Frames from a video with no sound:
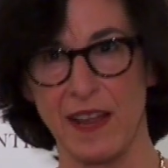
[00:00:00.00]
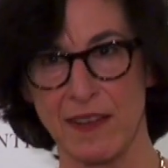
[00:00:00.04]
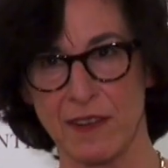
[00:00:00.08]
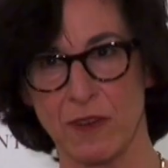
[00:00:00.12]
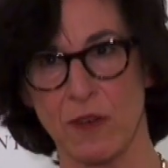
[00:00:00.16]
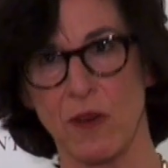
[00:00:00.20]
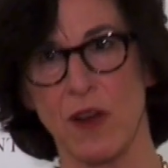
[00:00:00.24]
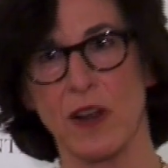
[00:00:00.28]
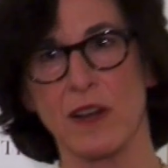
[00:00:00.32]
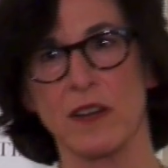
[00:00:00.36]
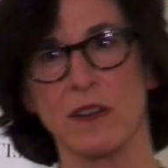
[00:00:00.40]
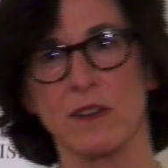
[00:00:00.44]

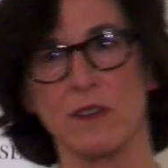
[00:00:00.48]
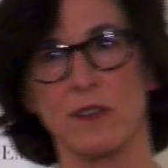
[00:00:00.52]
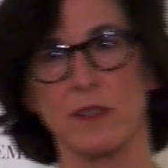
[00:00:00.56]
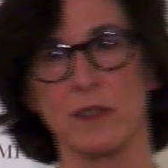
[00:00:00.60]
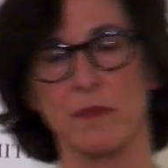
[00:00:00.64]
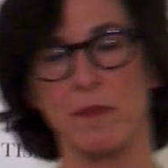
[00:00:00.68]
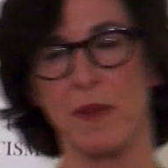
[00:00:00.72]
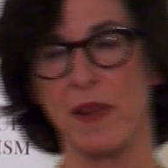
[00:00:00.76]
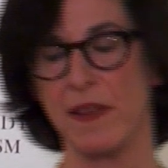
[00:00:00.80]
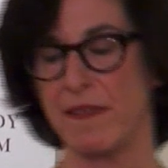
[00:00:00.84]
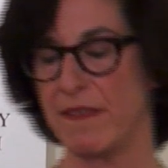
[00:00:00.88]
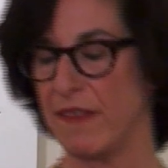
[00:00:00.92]

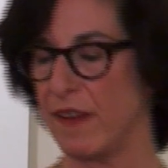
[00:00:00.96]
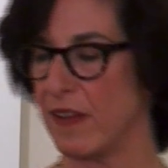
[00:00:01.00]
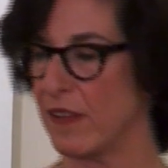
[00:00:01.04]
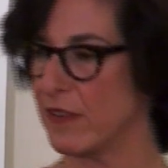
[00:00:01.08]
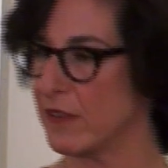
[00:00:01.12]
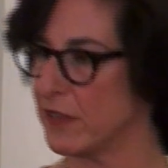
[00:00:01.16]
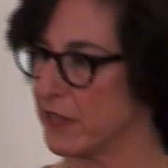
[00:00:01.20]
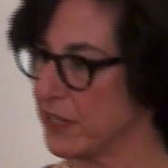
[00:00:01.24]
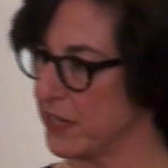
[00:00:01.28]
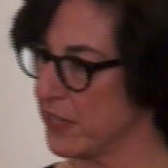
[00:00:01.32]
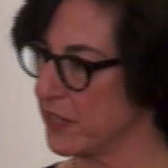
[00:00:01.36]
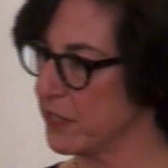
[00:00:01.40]
chronicled my
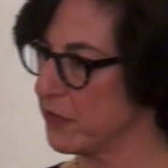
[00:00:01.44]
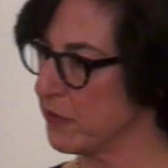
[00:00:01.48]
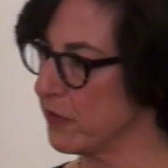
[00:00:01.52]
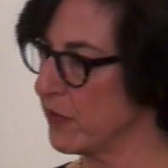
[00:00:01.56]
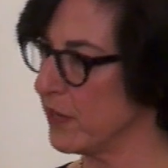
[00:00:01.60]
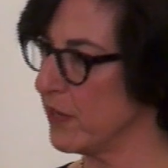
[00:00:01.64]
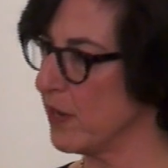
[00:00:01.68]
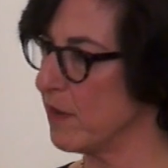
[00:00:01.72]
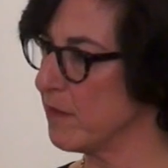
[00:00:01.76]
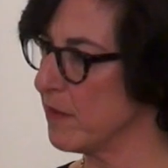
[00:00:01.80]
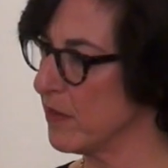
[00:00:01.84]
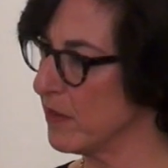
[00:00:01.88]
father's
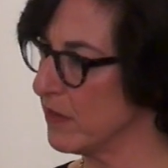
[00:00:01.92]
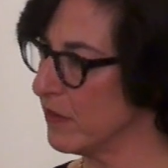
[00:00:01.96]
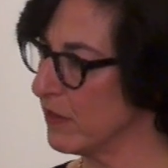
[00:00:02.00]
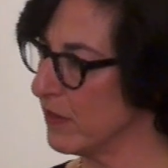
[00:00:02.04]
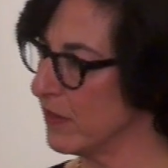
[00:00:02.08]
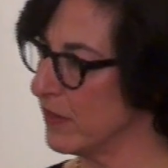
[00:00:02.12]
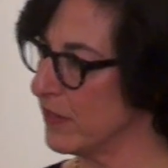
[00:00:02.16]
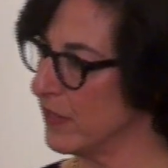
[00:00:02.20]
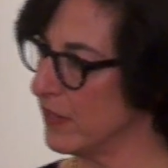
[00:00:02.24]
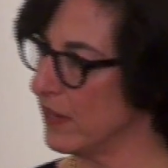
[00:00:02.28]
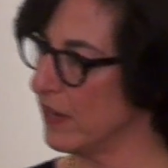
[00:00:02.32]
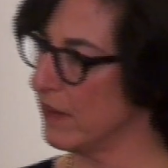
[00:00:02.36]
history, and
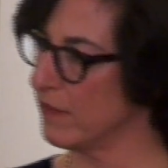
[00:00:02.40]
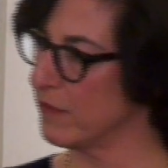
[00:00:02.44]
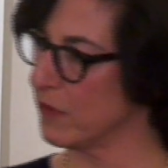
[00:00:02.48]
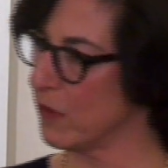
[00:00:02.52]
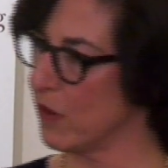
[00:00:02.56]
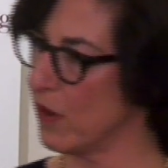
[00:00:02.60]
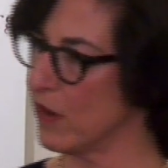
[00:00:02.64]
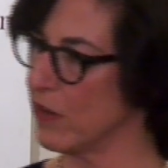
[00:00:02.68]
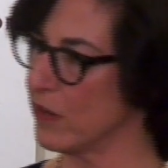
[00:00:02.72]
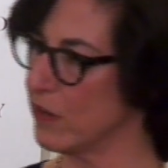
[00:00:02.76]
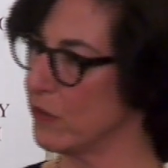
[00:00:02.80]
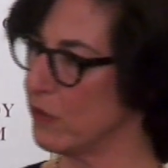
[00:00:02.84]
I've
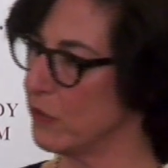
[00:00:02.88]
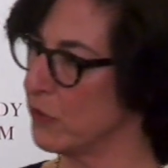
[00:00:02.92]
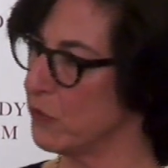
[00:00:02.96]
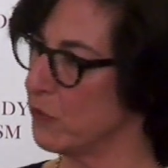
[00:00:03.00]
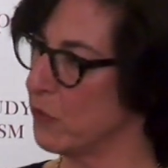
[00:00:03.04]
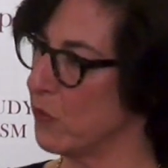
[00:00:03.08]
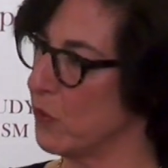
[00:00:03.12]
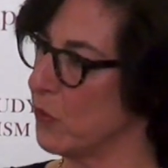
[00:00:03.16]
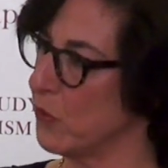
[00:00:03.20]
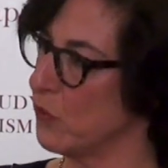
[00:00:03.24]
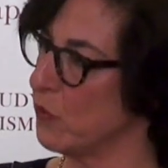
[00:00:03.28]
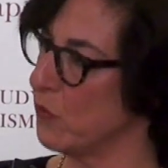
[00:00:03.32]

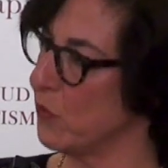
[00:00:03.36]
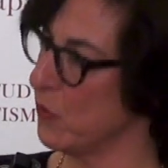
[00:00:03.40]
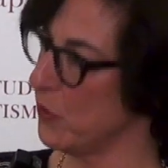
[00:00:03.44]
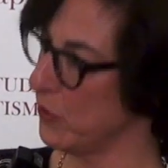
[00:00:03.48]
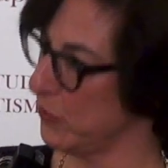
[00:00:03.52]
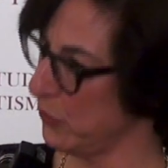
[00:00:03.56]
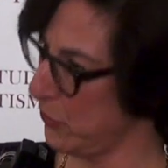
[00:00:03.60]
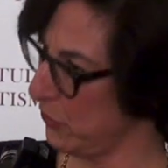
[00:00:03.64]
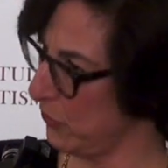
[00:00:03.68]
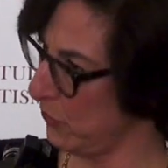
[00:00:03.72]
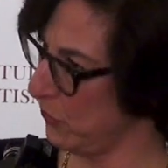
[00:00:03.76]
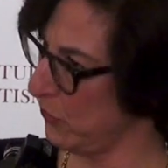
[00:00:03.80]
chronicled World War
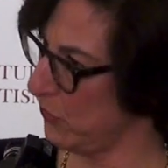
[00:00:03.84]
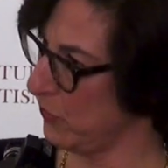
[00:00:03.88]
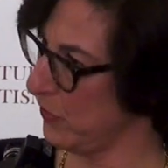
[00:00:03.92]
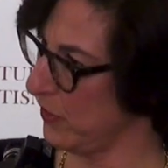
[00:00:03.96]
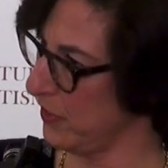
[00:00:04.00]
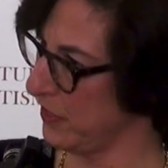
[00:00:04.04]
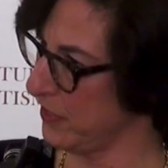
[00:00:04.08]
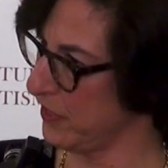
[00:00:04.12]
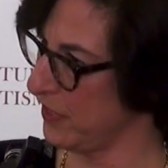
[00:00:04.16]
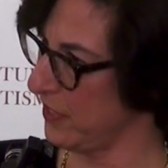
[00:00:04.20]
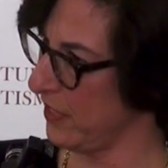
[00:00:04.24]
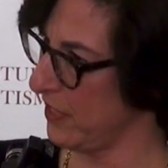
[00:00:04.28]
II
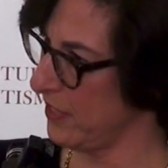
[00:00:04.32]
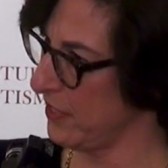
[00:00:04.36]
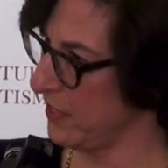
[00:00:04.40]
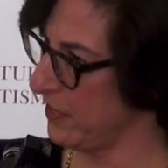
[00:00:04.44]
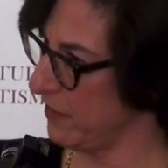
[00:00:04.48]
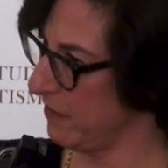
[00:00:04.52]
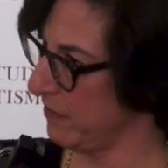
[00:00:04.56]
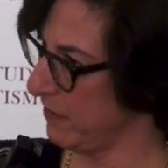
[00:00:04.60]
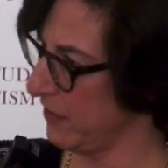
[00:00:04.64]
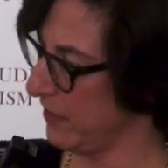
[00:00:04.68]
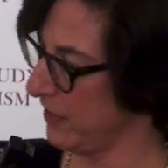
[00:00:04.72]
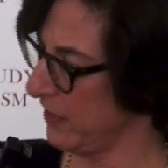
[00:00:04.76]

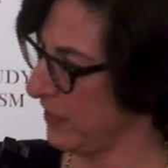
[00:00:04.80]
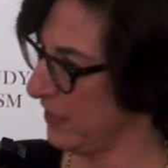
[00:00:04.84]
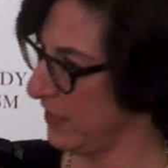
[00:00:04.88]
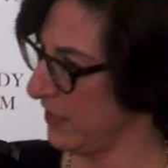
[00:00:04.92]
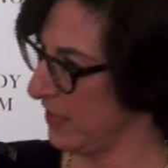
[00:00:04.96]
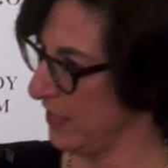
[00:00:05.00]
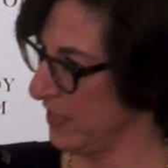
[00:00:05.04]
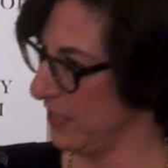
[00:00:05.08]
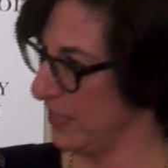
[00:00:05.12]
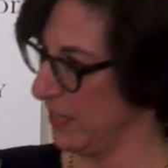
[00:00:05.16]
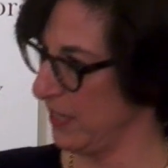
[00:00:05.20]
extensively,